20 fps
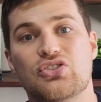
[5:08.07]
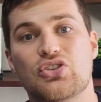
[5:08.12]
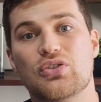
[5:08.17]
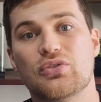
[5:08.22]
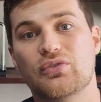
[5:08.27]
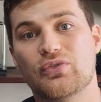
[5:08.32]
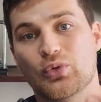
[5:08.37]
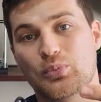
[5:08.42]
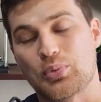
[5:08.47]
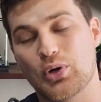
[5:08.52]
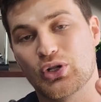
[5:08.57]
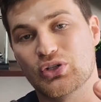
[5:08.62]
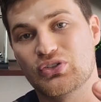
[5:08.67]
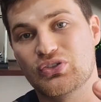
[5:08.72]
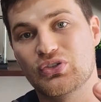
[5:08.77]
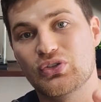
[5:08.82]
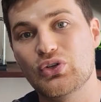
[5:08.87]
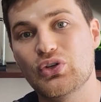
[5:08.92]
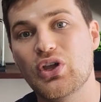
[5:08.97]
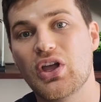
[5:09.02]
tuned for part
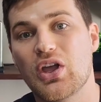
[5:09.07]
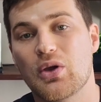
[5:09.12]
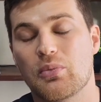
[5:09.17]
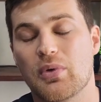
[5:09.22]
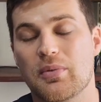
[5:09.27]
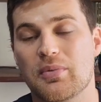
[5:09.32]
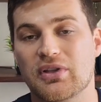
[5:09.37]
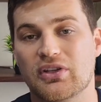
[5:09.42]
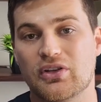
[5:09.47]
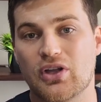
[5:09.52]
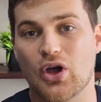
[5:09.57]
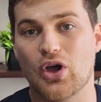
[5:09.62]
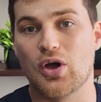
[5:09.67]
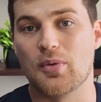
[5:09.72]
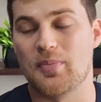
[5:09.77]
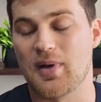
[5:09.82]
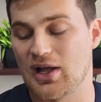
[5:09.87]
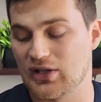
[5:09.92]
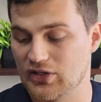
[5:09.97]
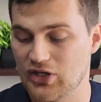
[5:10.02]
2, where we go
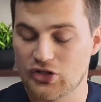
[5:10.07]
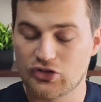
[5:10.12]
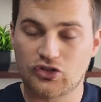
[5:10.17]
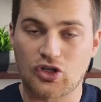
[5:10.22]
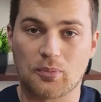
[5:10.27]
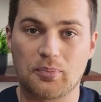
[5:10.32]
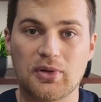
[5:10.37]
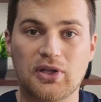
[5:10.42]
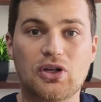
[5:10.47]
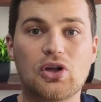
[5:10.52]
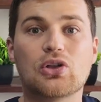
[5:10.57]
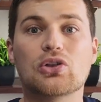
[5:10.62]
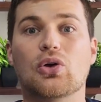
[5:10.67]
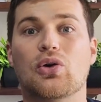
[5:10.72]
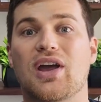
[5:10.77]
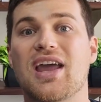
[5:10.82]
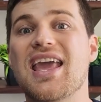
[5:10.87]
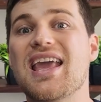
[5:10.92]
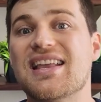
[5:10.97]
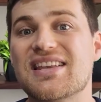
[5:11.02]
about topical
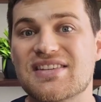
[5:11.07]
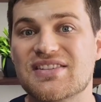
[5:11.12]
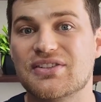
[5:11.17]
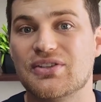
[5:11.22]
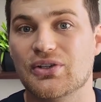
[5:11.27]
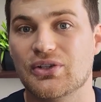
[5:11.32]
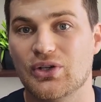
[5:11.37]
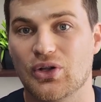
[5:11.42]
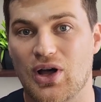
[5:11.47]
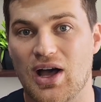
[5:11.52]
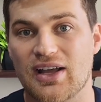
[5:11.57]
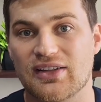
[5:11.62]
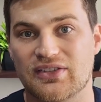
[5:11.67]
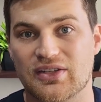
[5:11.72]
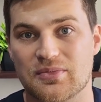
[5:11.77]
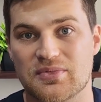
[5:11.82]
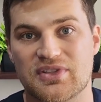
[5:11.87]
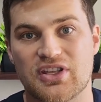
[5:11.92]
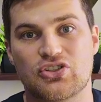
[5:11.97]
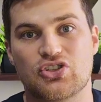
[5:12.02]
or external
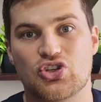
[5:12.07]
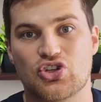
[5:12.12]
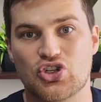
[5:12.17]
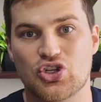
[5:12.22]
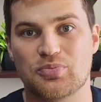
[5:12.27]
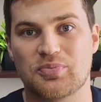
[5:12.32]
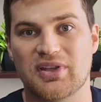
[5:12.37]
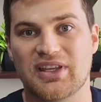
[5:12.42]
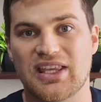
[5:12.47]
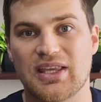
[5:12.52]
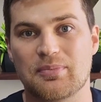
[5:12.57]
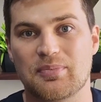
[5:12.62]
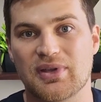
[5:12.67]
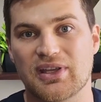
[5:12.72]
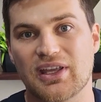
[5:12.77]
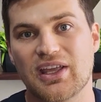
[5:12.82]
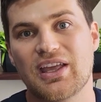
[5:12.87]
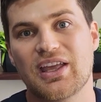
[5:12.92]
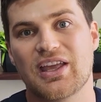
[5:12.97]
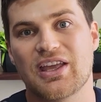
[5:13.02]
items that you should be
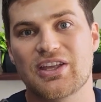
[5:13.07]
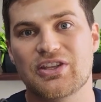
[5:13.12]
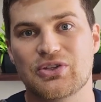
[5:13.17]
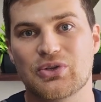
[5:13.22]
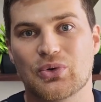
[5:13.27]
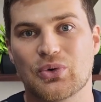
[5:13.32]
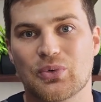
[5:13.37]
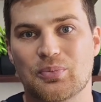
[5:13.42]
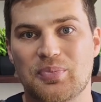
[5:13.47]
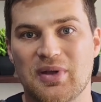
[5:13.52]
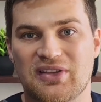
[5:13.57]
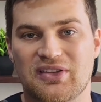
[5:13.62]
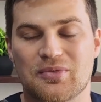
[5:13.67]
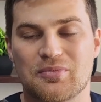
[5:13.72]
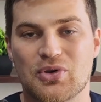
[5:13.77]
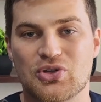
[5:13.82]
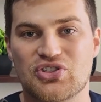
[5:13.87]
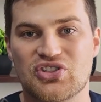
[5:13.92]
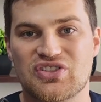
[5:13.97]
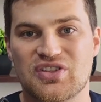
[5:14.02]
keeping in your pet
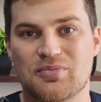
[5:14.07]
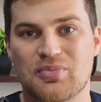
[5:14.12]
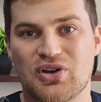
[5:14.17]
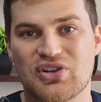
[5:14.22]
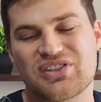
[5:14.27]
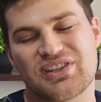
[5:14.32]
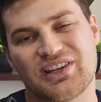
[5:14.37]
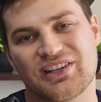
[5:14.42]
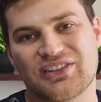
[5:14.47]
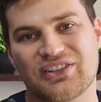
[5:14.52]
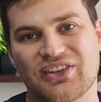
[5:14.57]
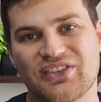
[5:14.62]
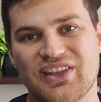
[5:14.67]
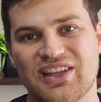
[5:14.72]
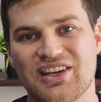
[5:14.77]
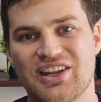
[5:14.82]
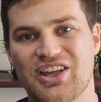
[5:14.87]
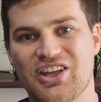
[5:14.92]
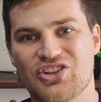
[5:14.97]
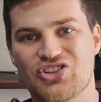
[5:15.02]
emergency box. And until
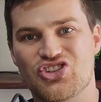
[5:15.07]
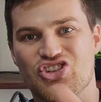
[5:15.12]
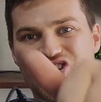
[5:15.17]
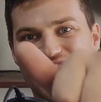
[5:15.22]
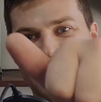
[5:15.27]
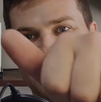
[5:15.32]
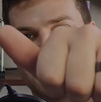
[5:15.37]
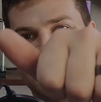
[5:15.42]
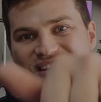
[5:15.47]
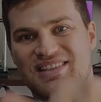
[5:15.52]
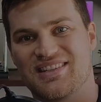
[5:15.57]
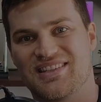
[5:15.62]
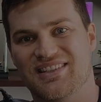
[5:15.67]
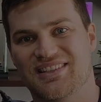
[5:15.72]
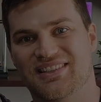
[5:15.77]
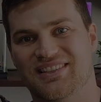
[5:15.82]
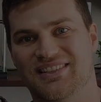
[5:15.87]
then, cheers.